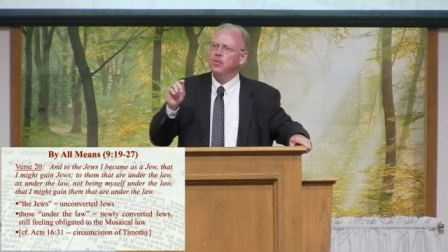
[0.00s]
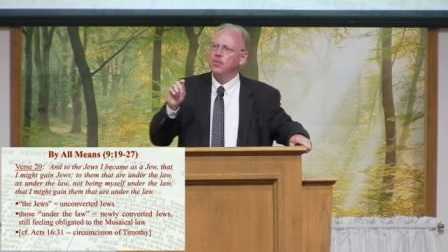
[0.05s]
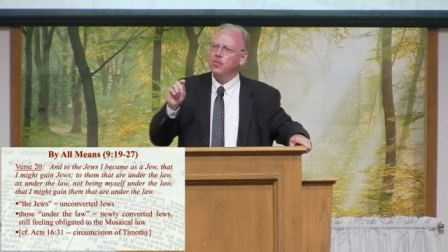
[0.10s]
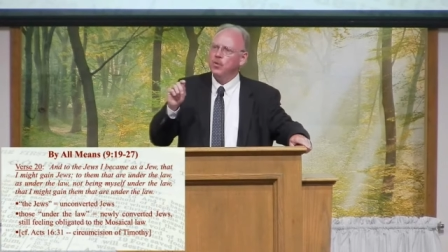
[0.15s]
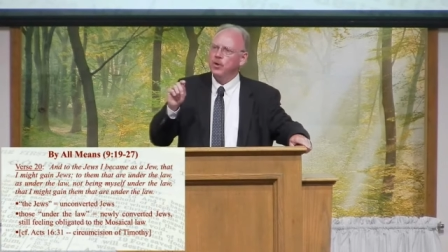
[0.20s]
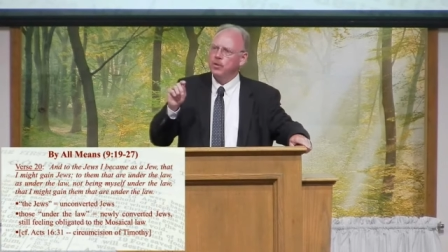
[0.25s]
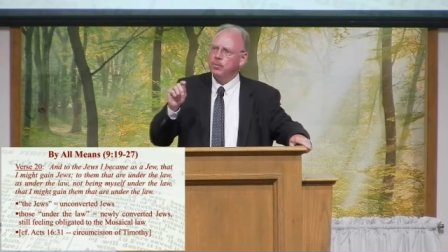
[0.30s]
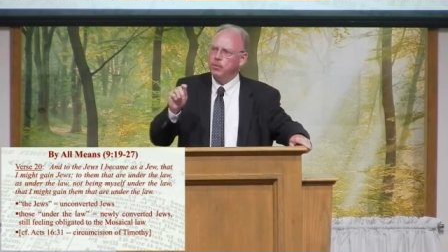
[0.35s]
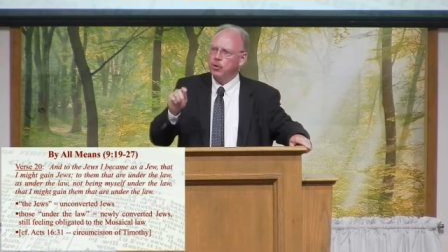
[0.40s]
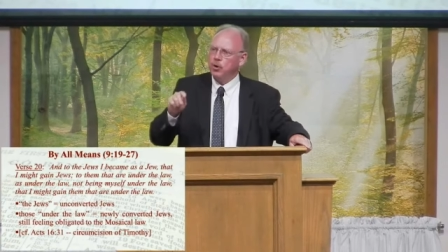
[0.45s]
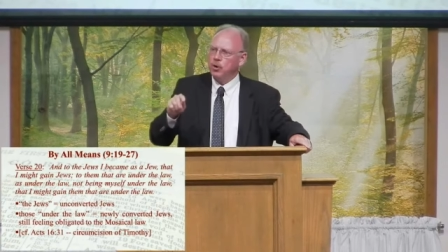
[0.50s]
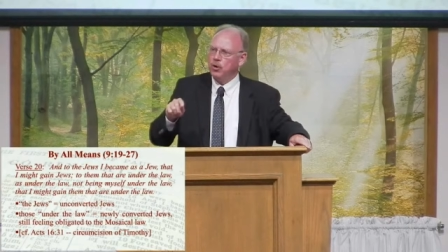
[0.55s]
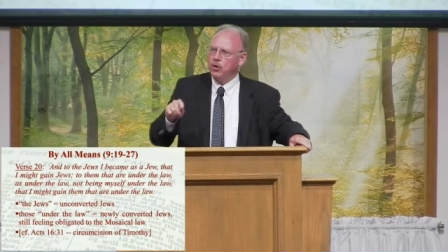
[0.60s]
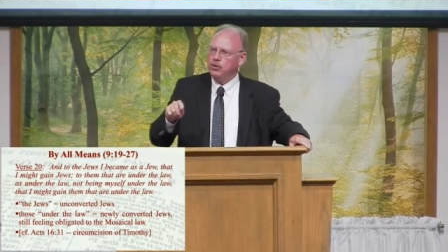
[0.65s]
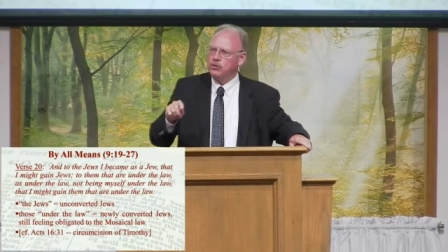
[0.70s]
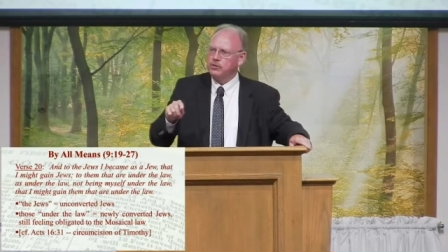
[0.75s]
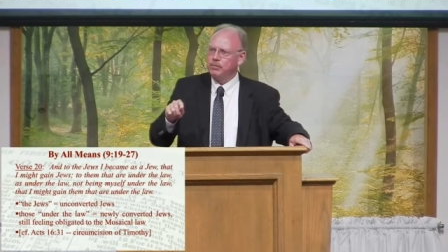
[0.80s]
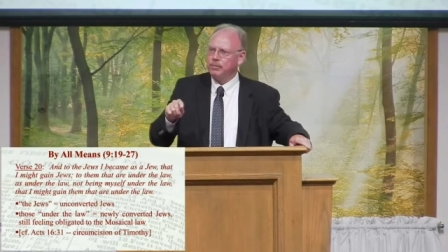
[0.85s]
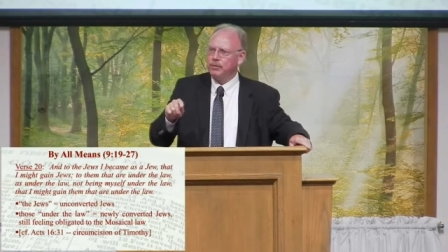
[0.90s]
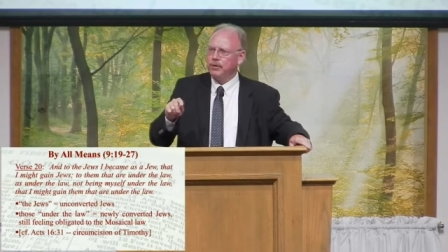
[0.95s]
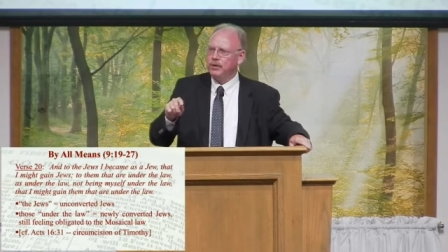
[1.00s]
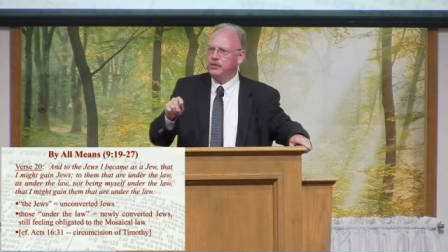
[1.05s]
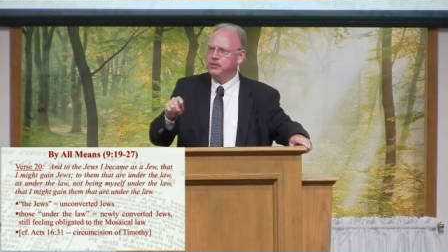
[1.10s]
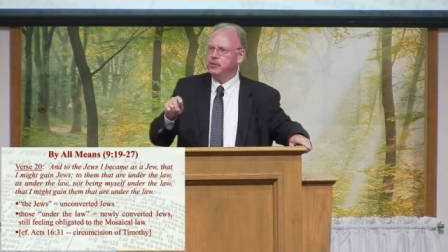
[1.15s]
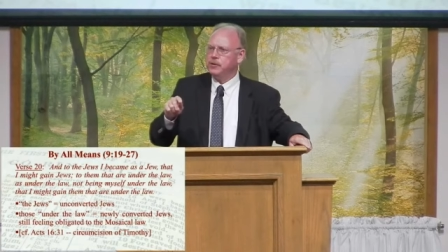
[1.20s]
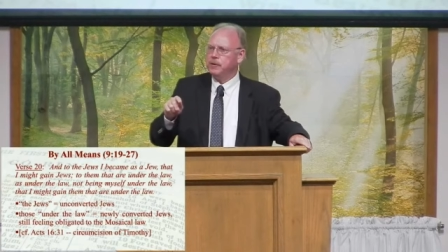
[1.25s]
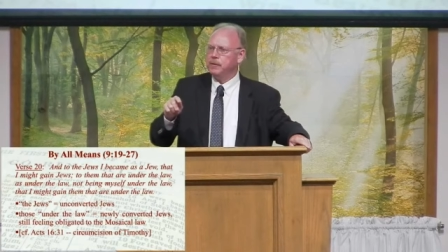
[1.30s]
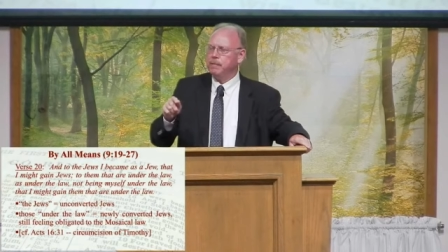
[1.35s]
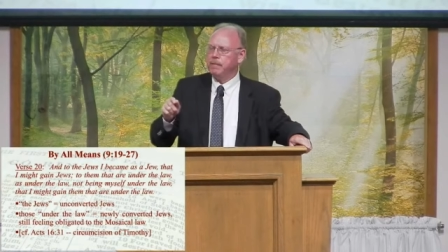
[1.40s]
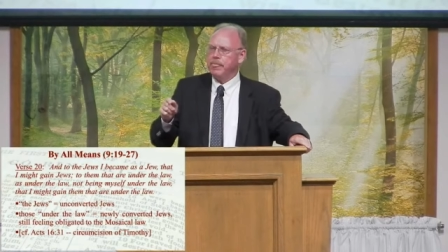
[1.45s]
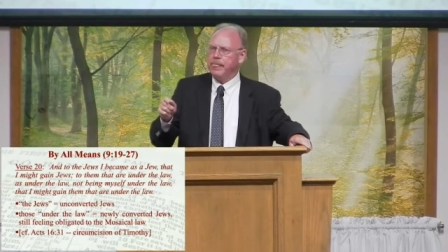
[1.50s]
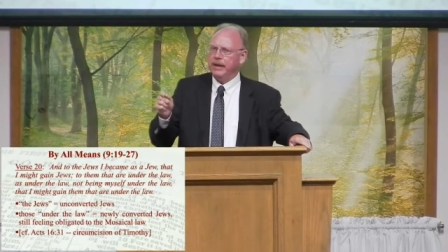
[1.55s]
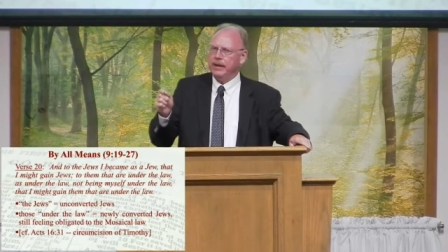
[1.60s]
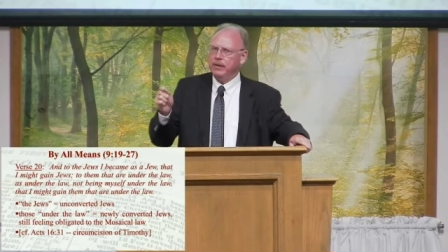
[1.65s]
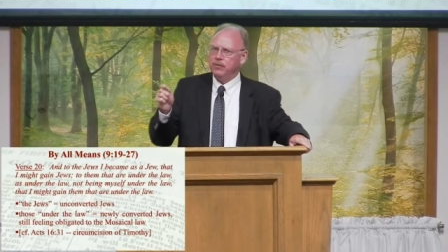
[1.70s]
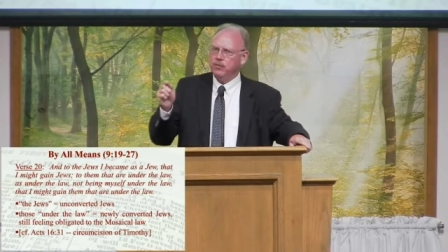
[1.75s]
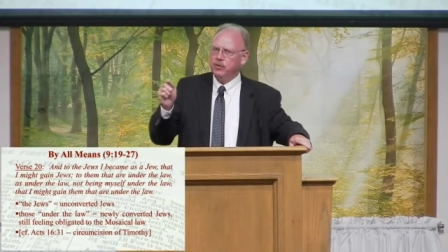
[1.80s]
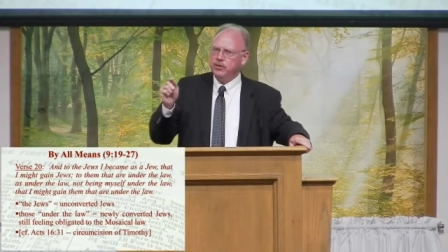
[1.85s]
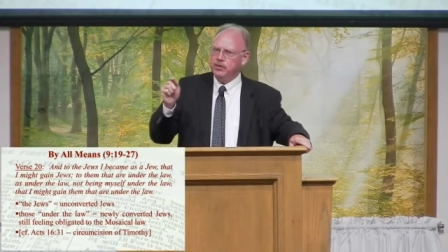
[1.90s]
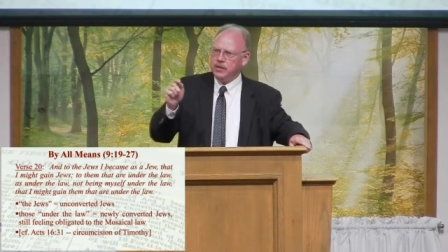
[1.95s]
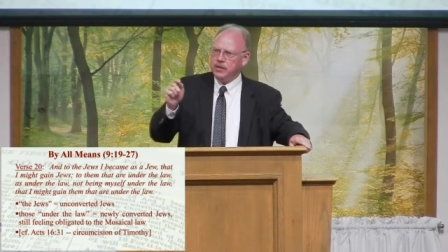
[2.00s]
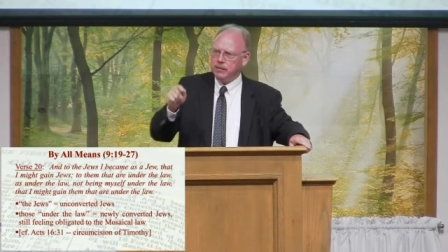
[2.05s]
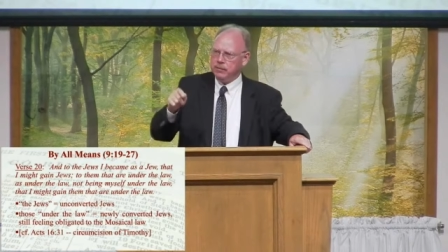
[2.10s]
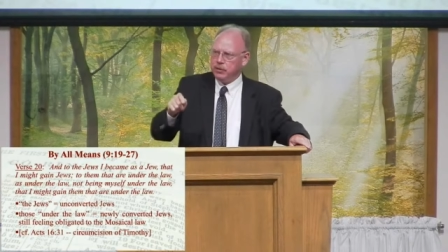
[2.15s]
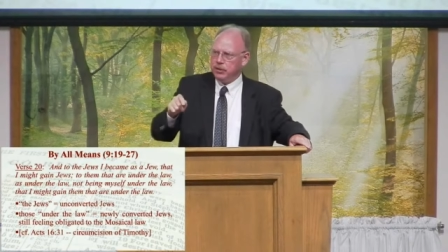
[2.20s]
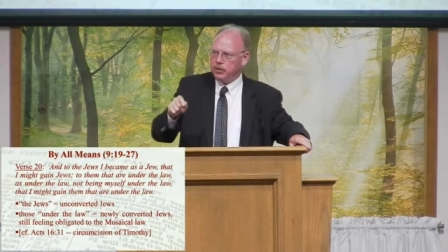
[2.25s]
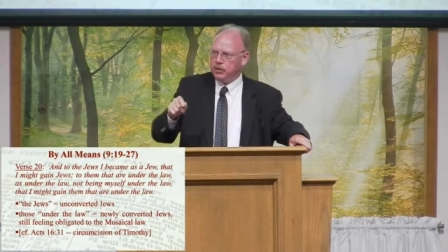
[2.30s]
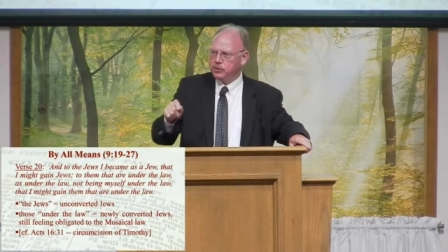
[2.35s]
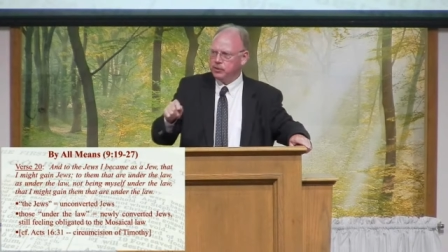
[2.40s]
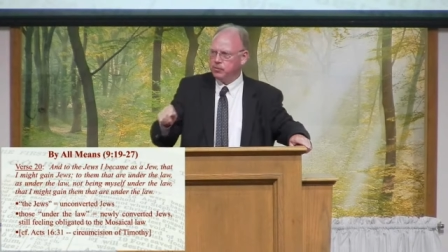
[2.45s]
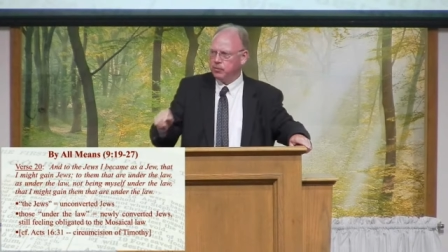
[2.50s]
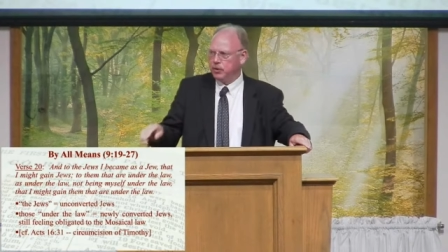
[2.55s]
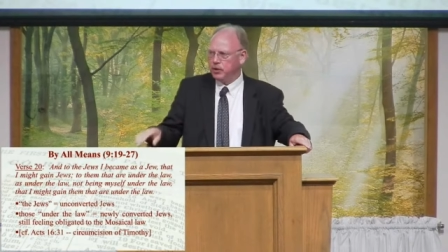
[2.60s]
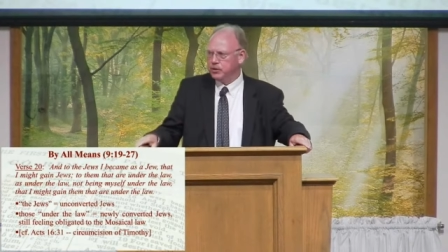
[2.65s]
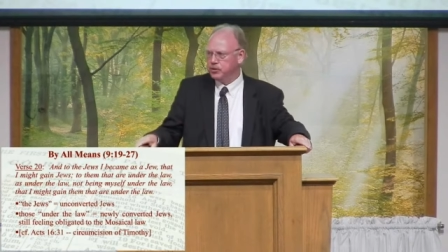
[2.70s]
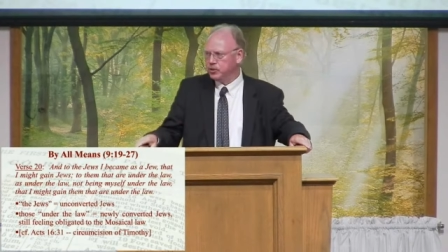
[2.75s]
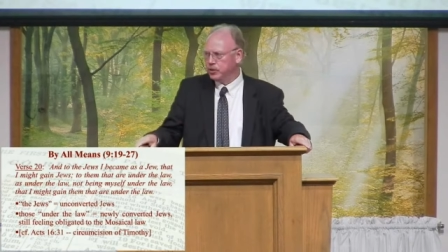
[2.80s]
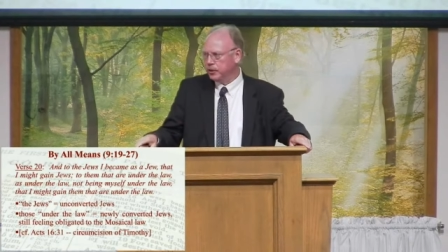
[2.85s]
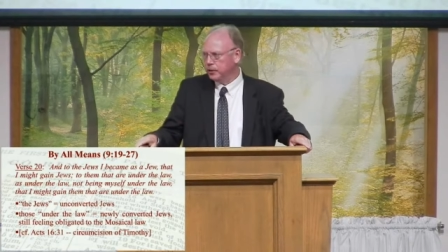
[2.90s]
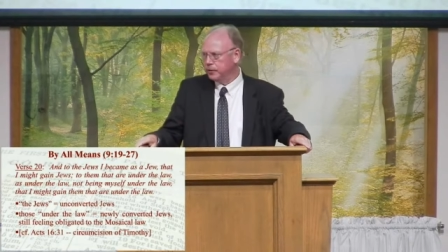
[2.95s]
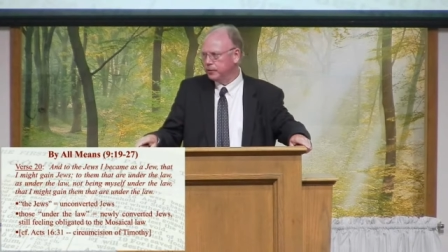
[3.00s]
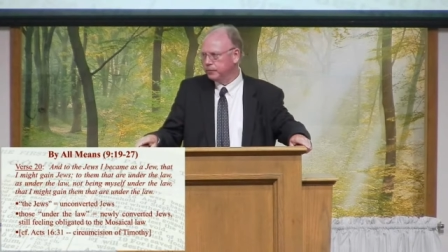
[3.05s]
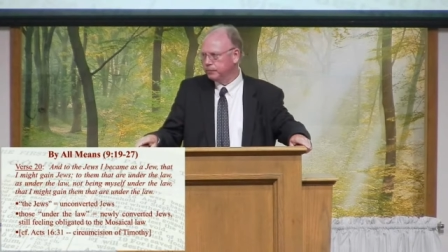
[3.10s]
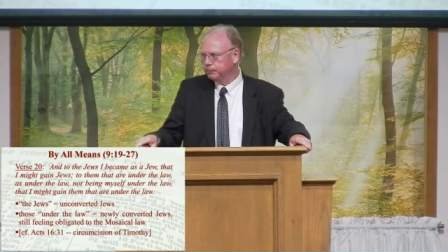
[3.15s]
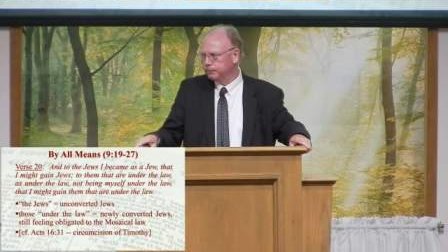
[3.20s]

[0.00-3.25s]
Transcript: with Paul's preaching and with Timothy's preaching.